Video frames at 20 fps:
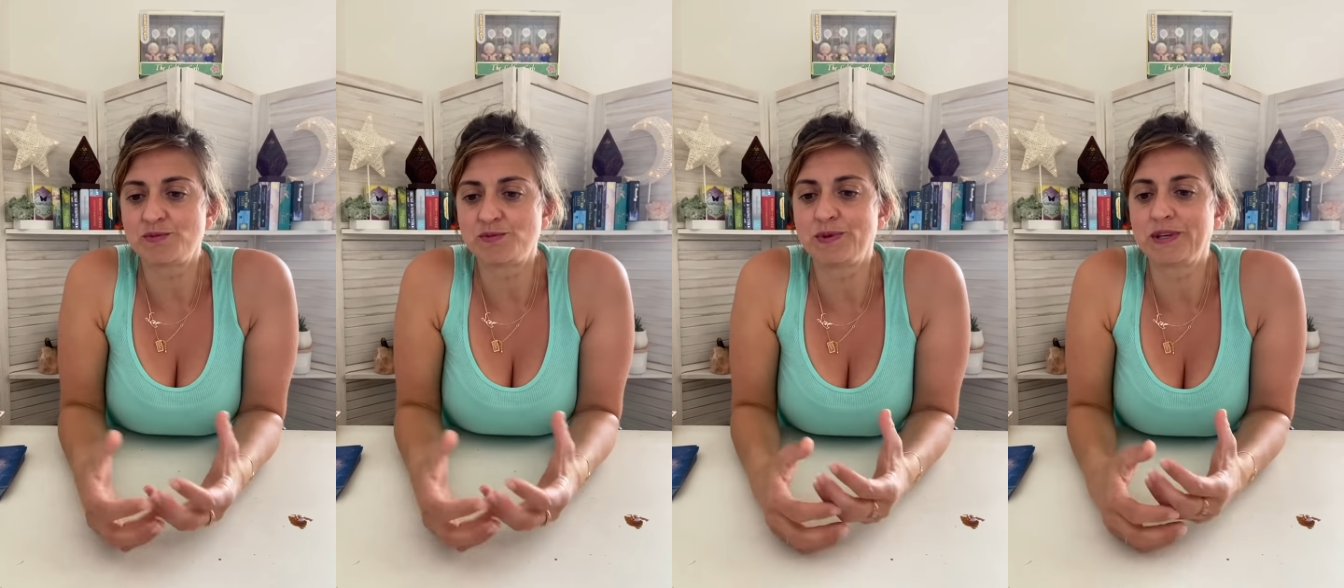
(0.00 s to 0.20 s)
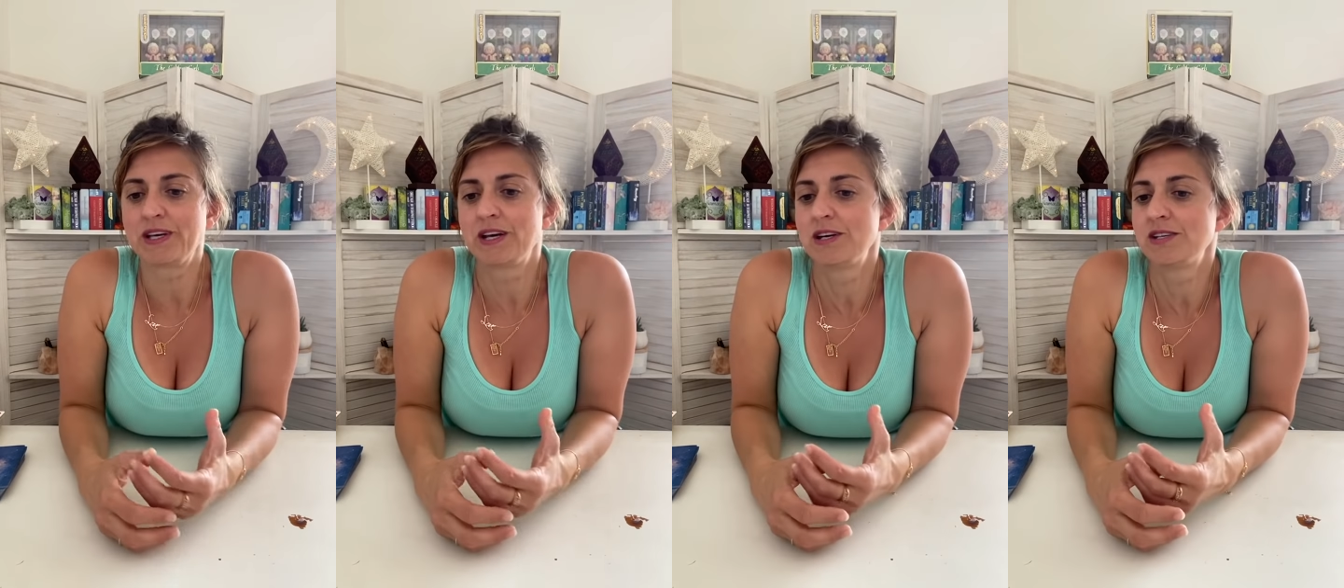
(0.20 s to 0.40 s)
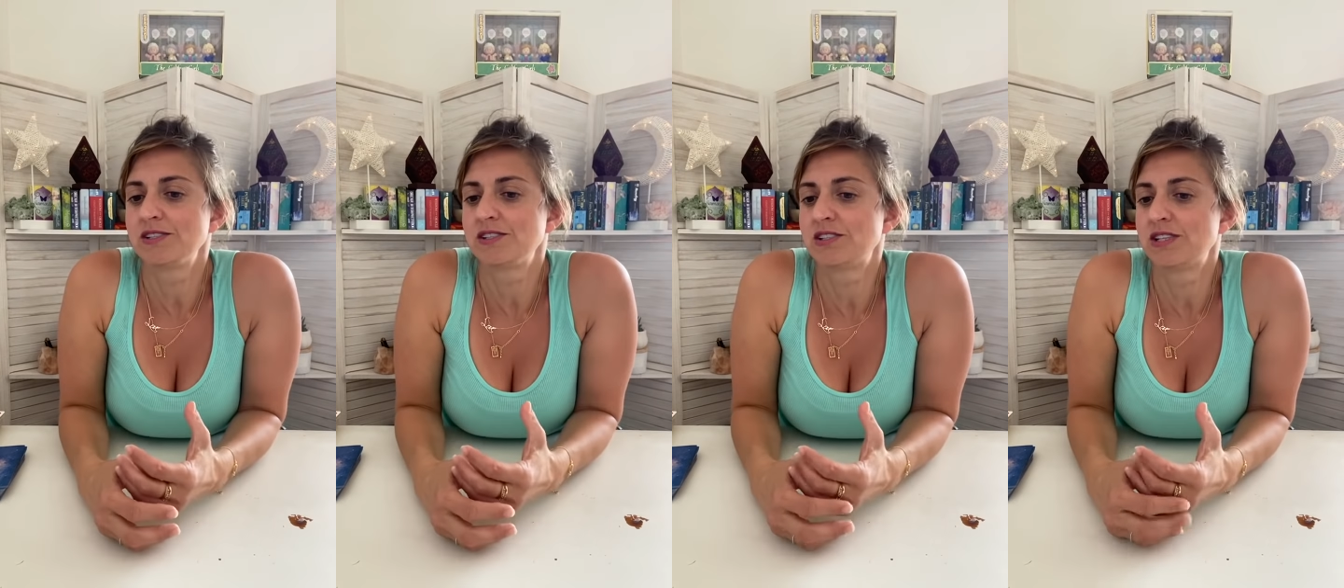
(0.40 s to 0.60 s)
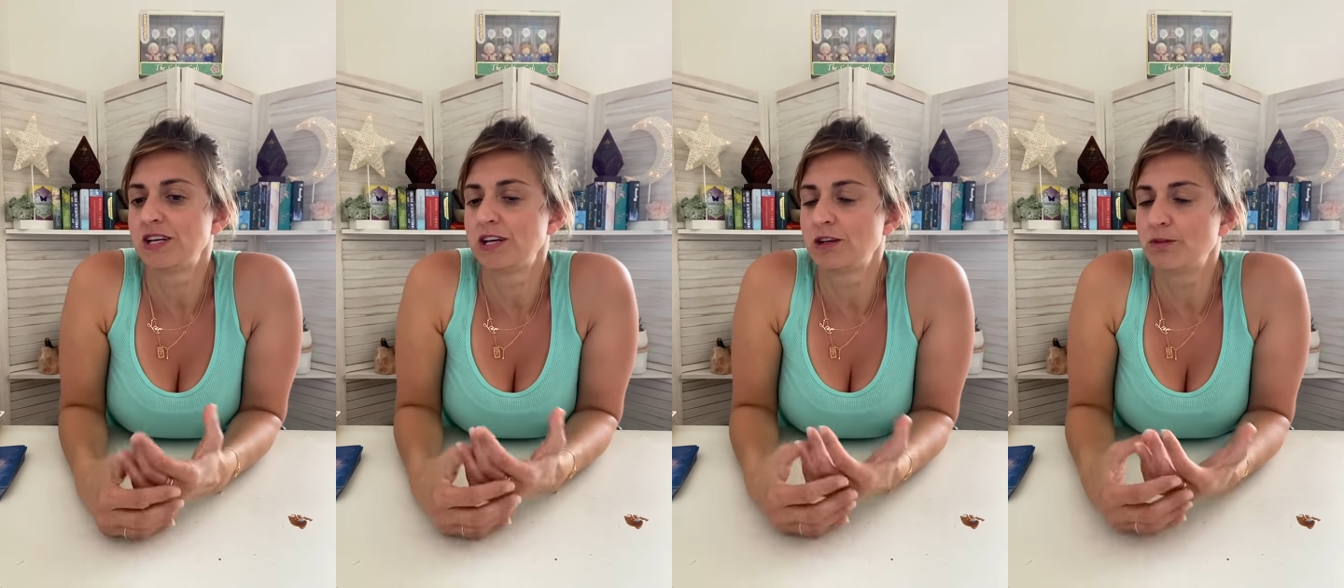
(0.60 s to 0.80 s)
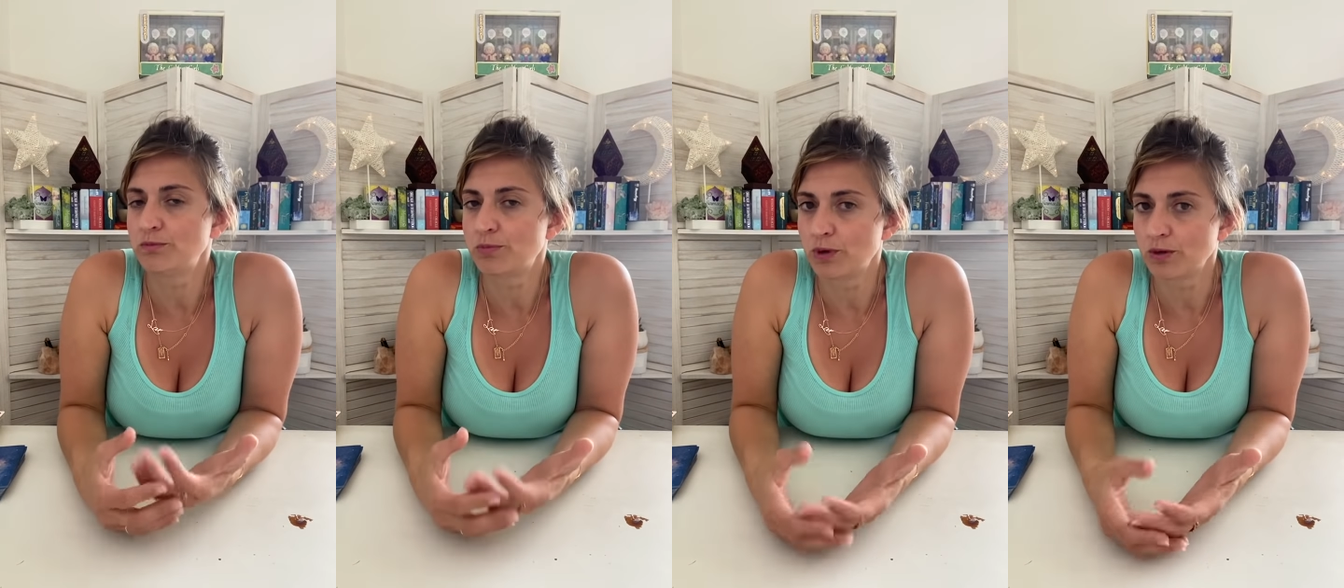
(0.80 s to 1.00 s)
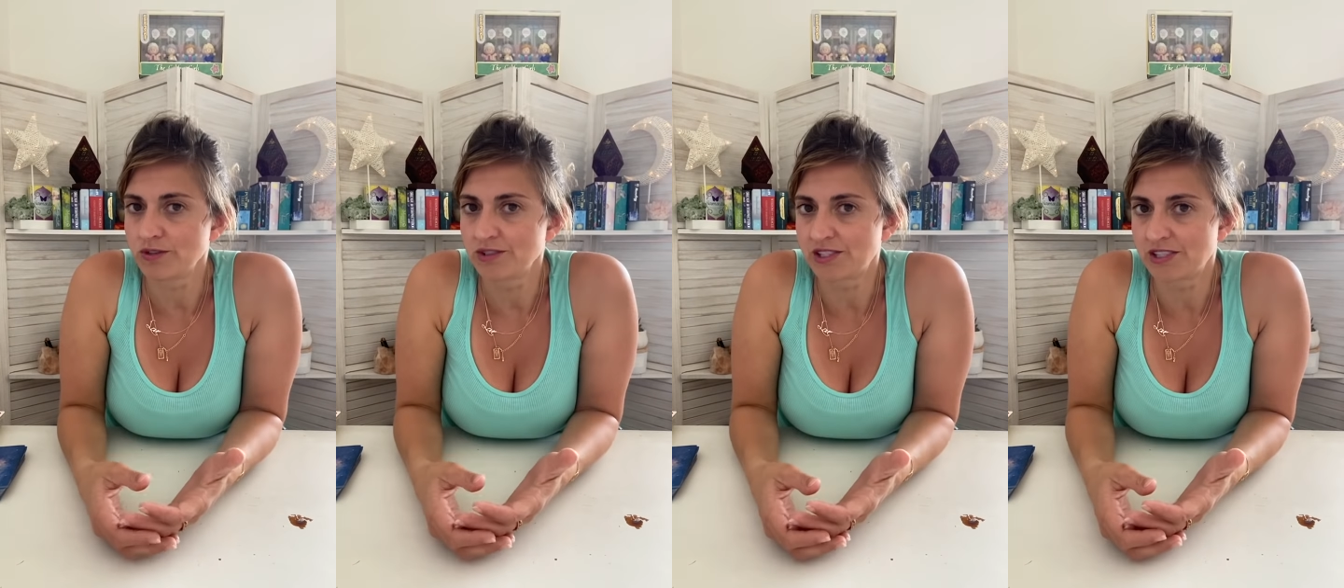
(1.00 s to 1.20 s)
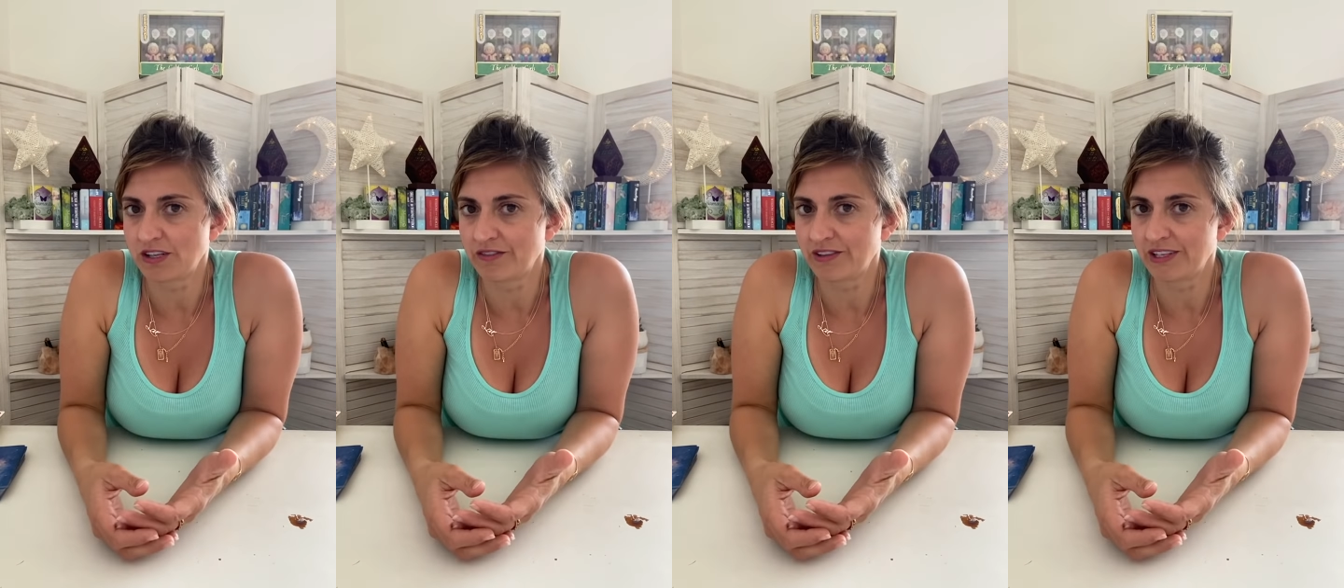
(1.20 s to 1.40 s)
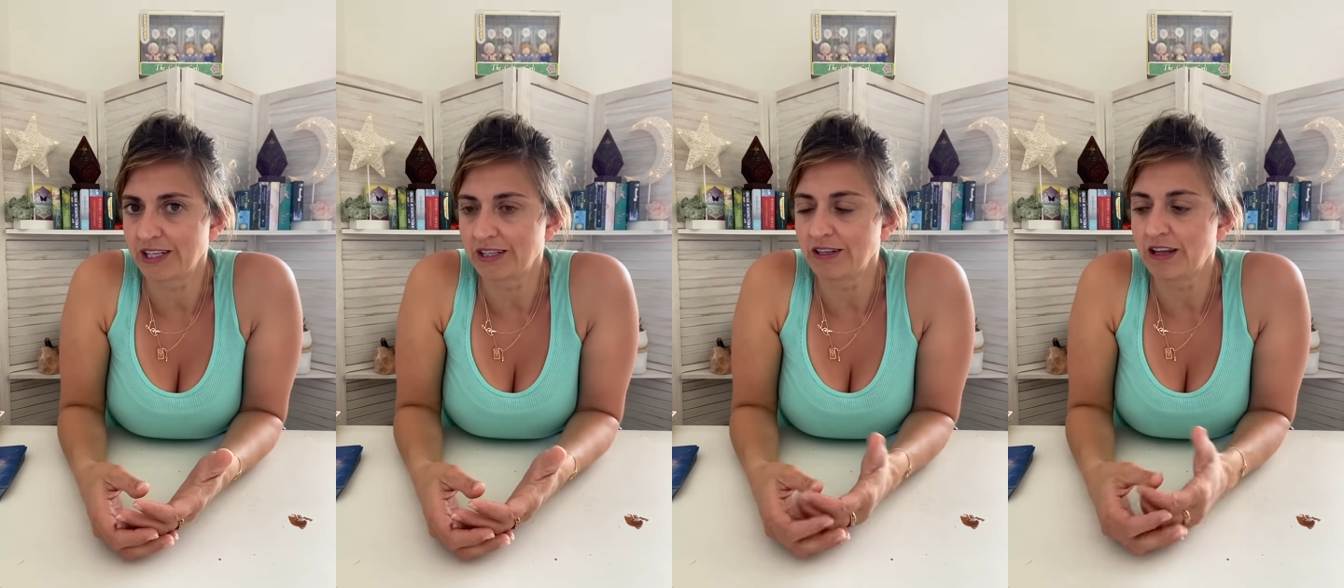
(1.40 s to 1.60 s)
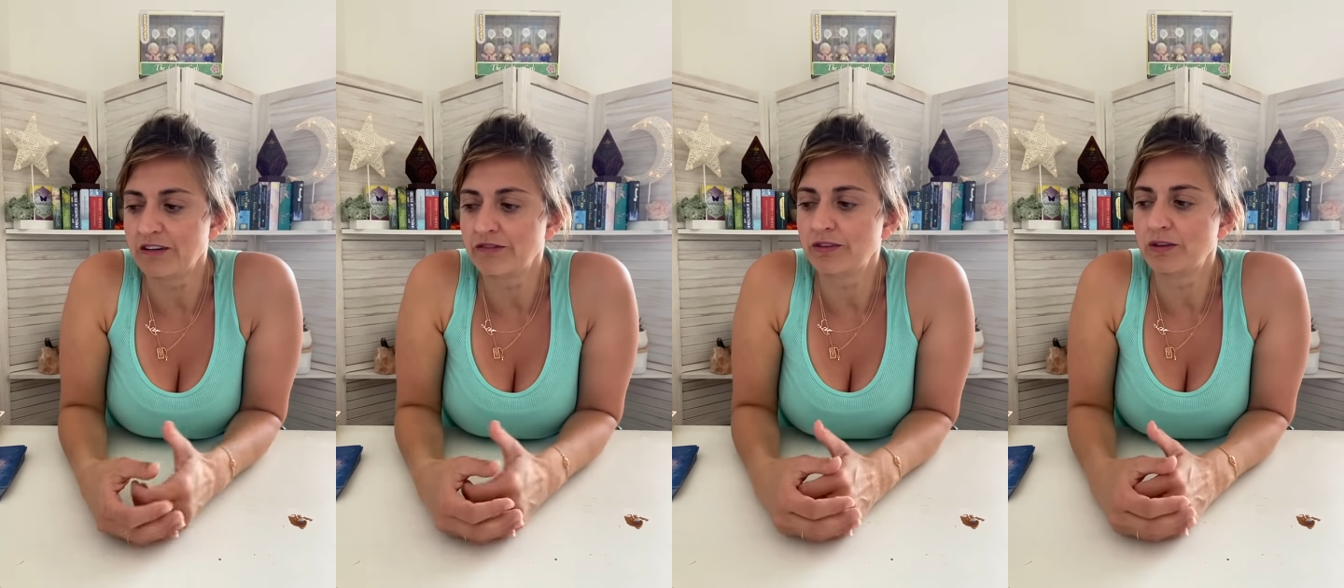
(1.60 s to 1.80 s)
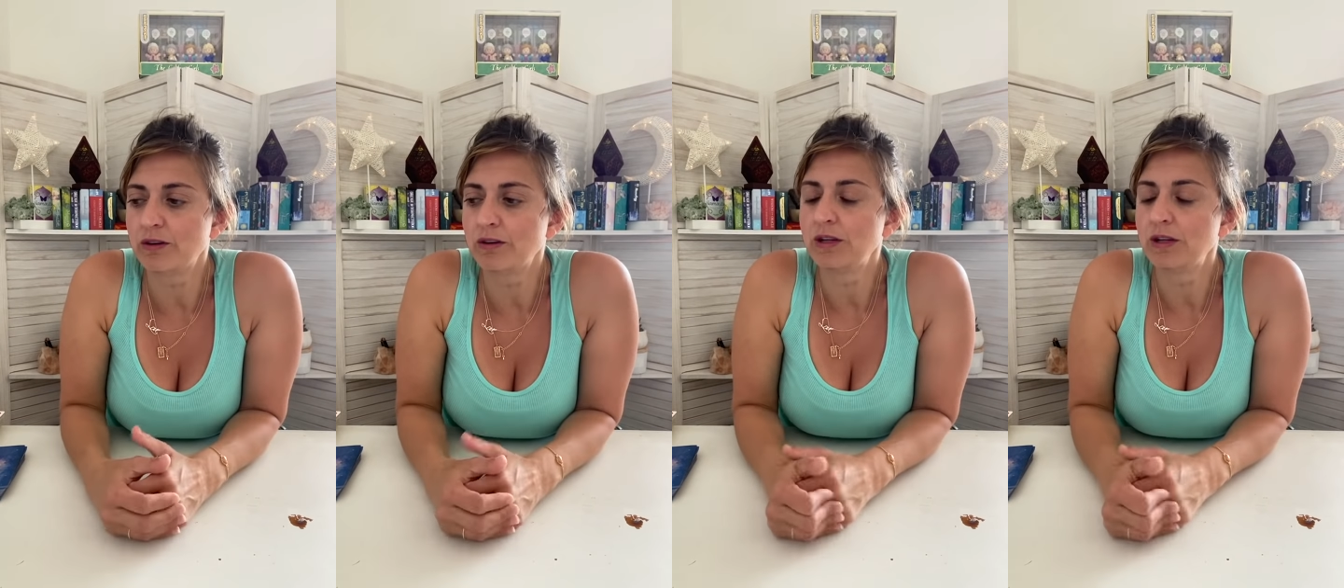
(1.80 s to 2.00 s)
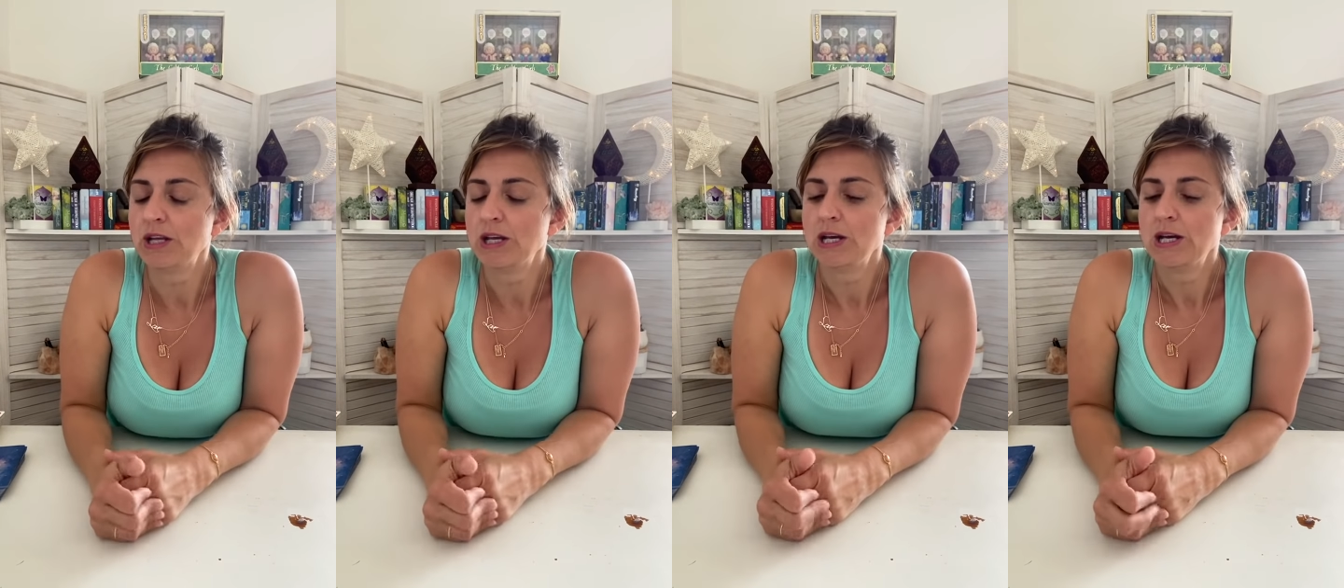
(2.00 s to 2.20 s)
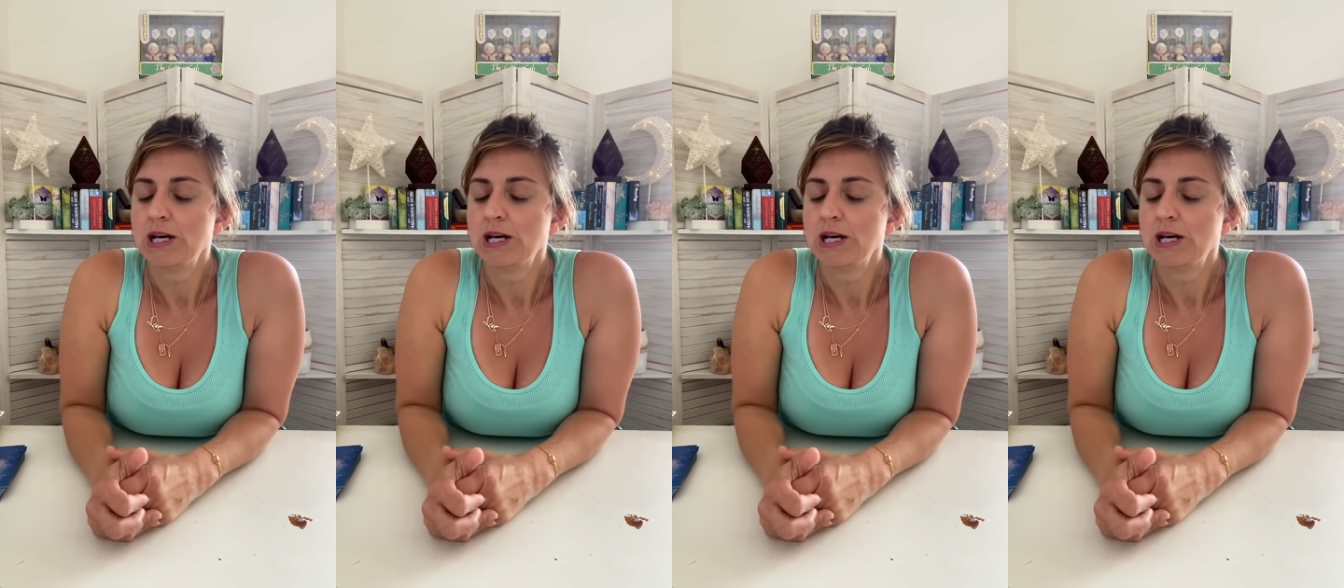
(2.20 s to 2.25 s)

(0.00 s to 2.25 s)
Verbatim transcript: because the impulsivity level,